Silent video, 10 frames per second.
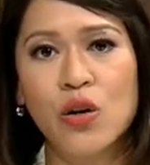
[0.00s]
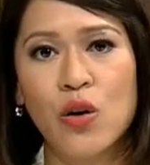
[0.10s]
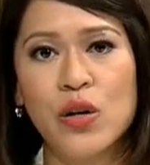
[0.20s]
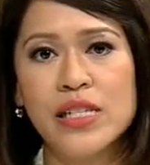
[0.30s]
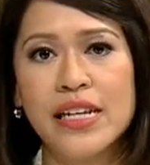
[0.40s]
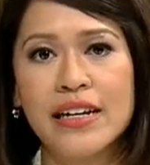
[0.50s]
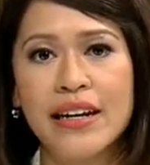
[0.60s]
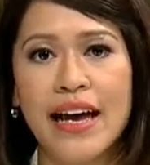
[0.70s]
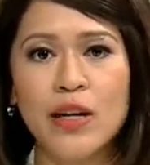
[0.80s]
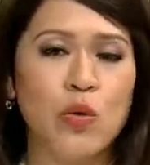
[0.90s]
causing
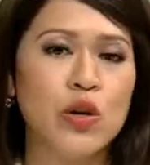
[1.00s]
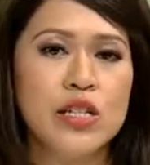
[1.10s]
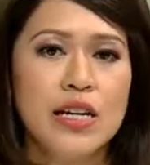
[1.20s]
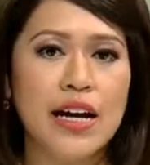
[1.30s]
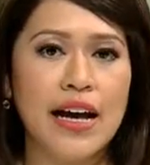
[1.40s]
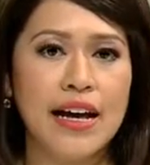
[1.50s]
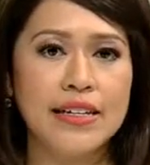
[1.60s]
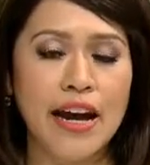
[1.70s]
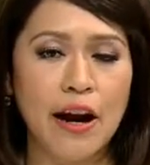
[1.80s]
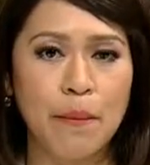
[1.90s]
land, water
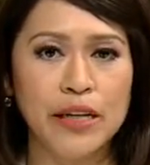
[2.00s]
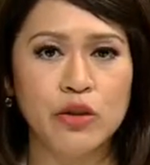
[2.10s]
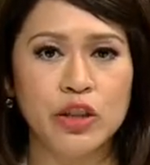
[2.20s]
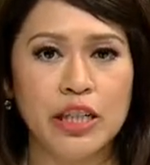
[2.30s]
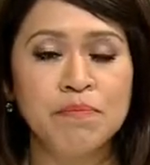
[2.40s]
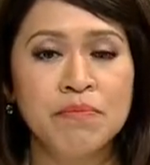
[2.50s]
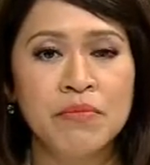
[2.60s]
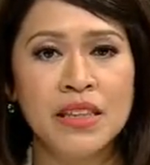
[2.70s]
and air pollution.